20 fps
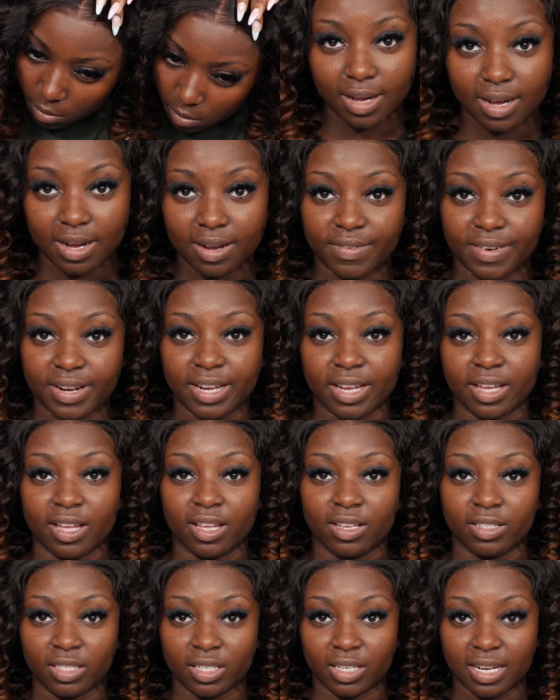All right,
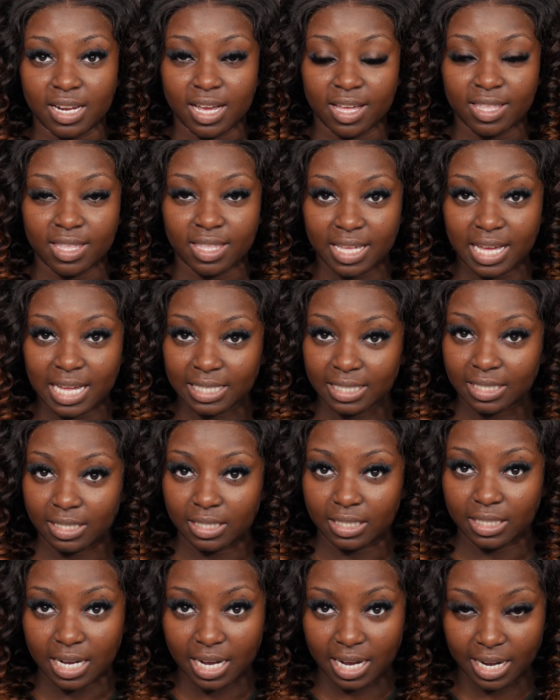y'all. So now that that's
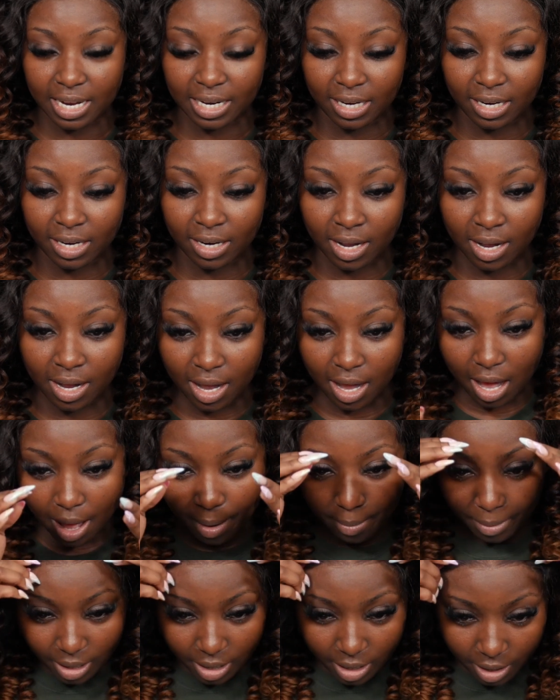done,
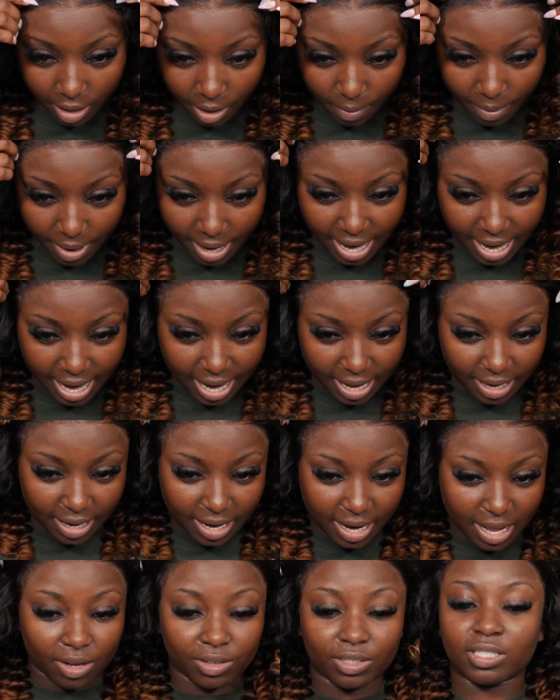I'm going to go ahead and
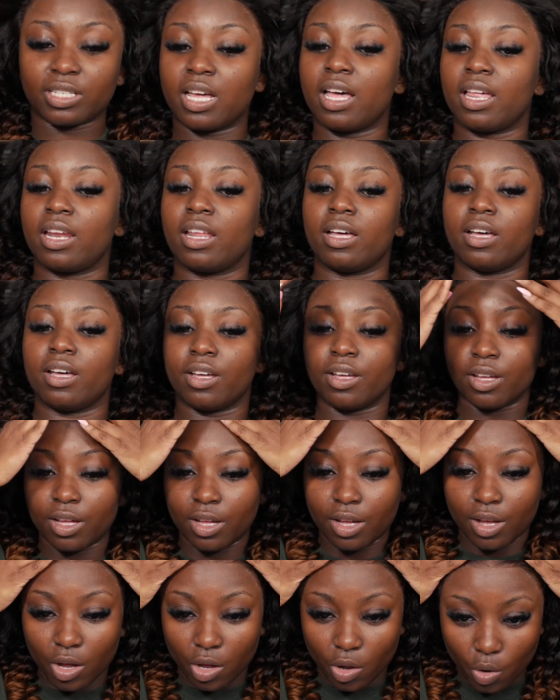now just kind of
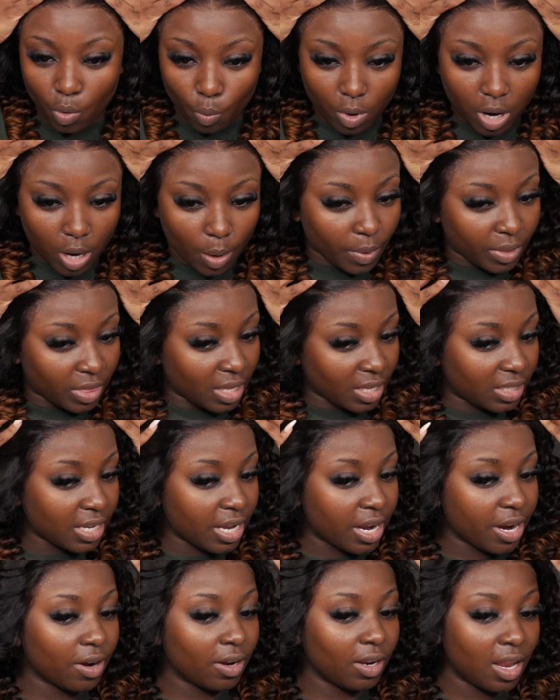work with this
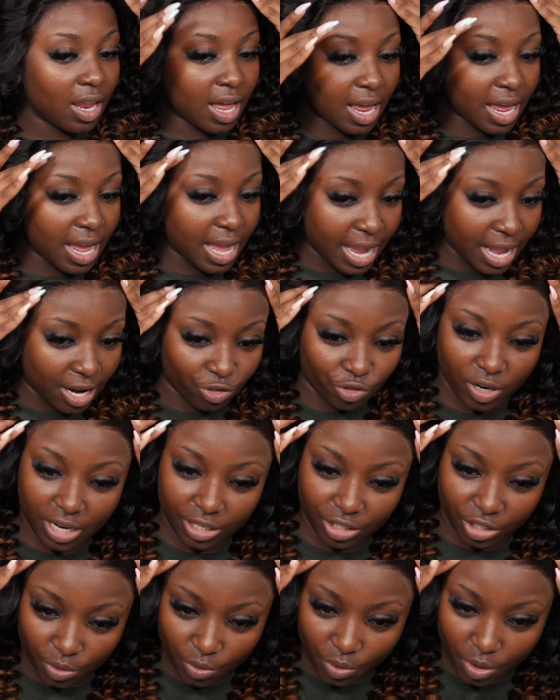hairline,
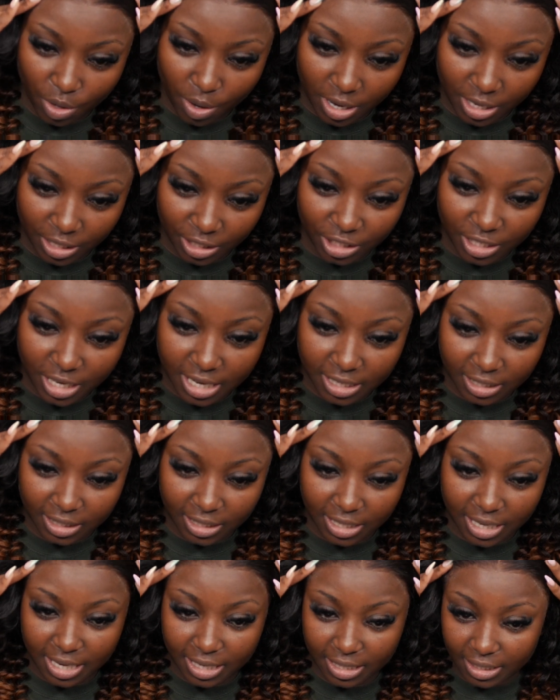try to, you know,
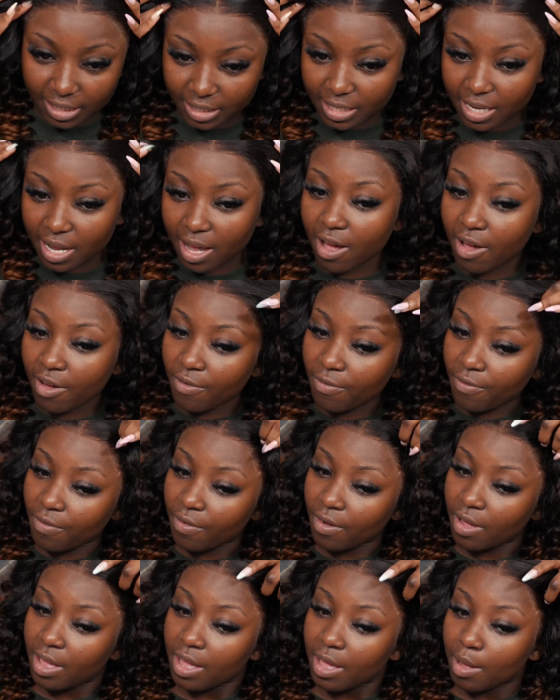adjust it and stuff
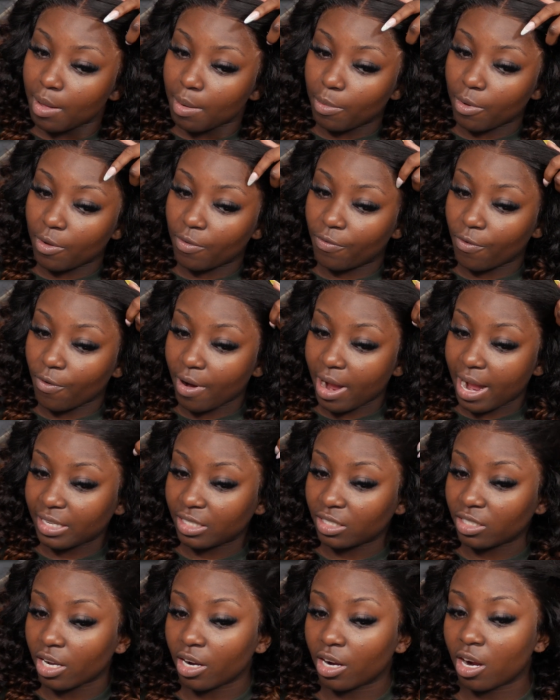before I
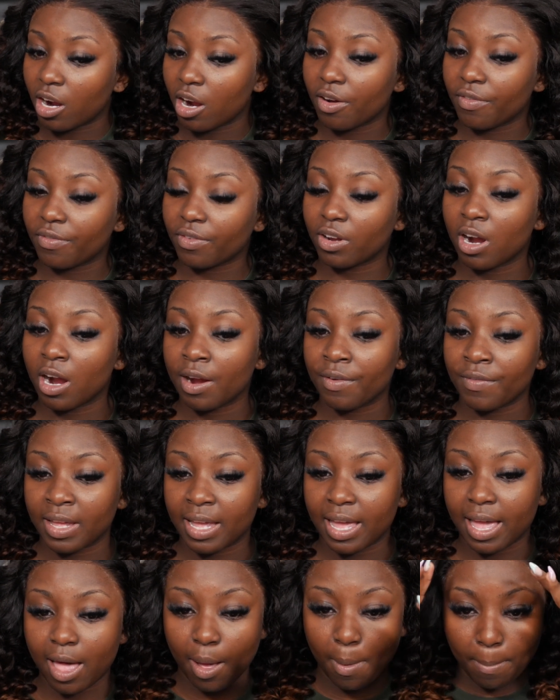start
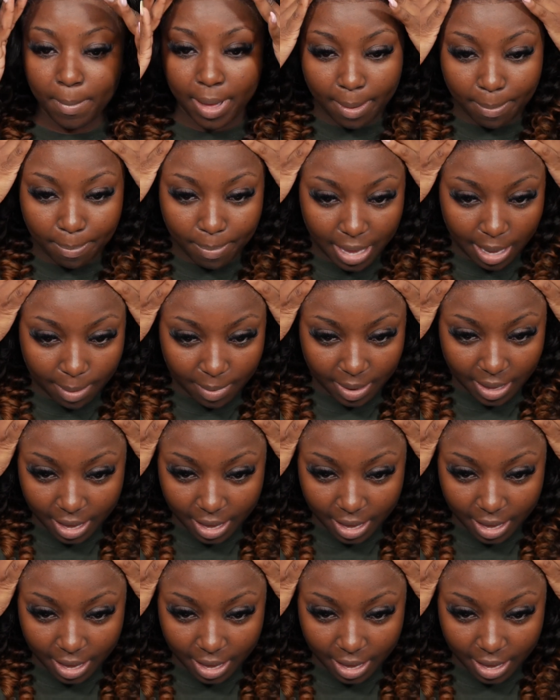carving out my baby